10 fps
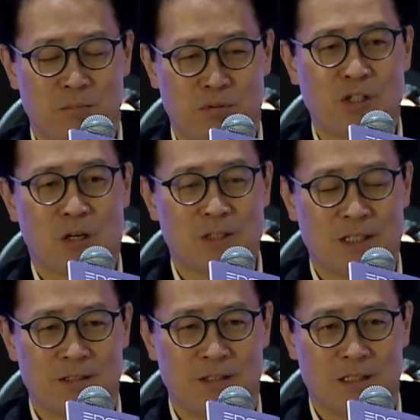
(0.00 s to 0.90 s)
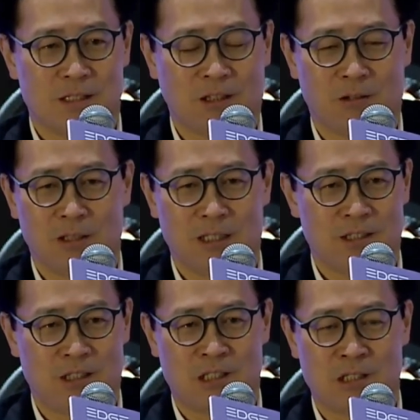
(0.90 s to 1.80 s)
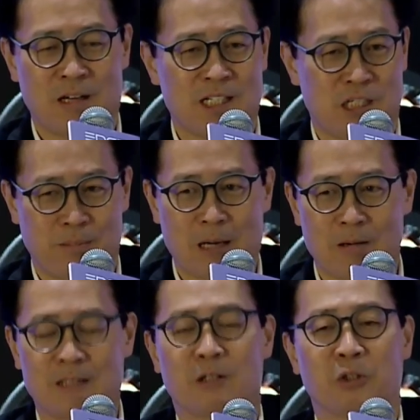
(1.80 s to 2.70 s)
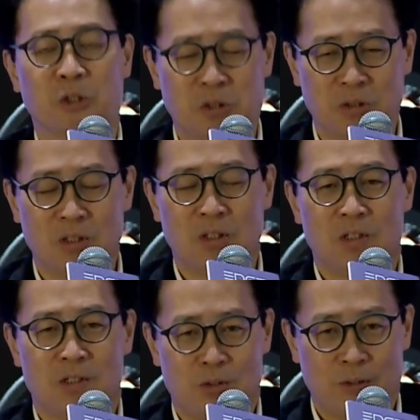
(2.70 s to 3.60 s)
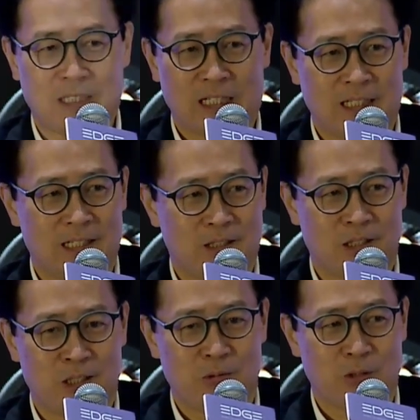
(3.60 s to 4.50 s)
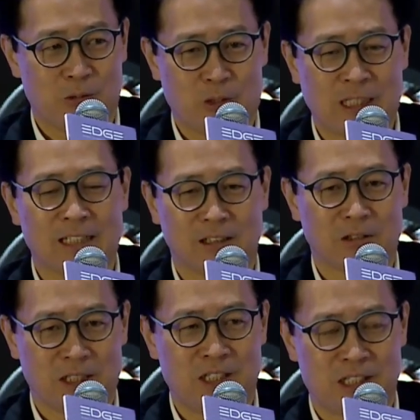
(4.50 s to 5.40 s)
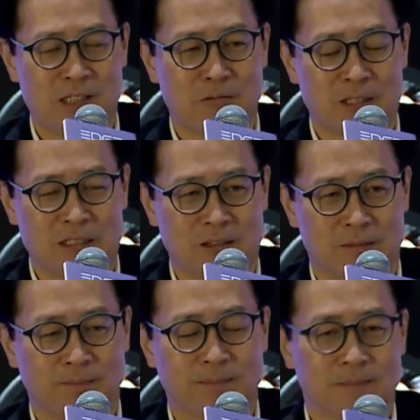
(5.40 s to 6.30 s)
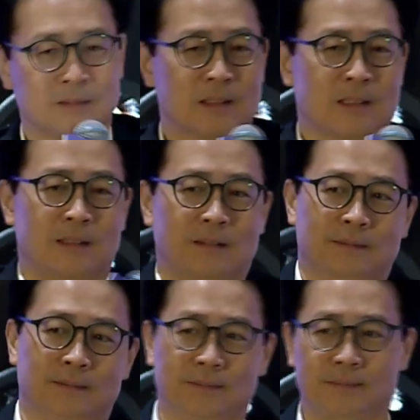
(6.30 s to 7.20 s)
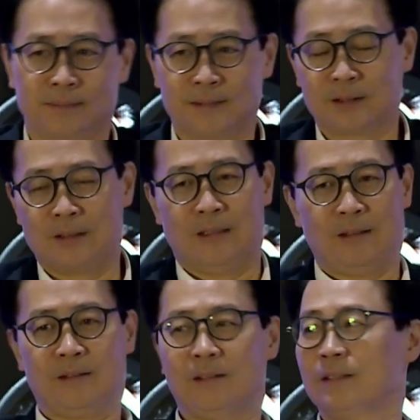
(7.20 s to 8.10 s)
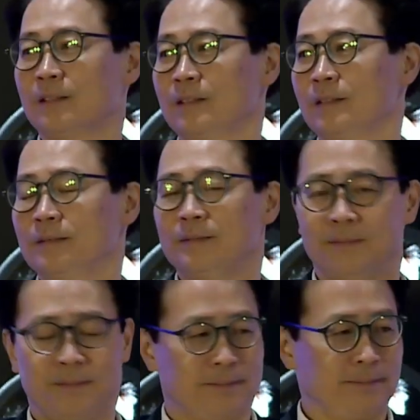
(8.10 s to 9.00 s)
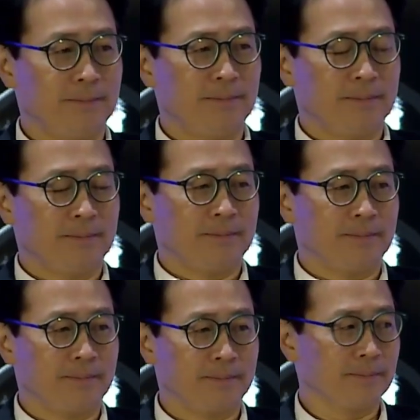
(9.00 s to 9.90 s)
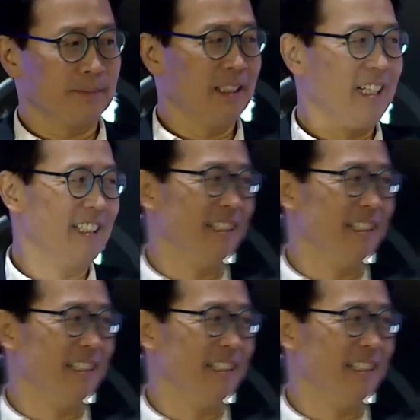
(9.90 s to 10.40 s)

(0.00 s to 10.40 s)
by advertisement and by KOLs advocate. So I find that many people invested in dozens or even millions.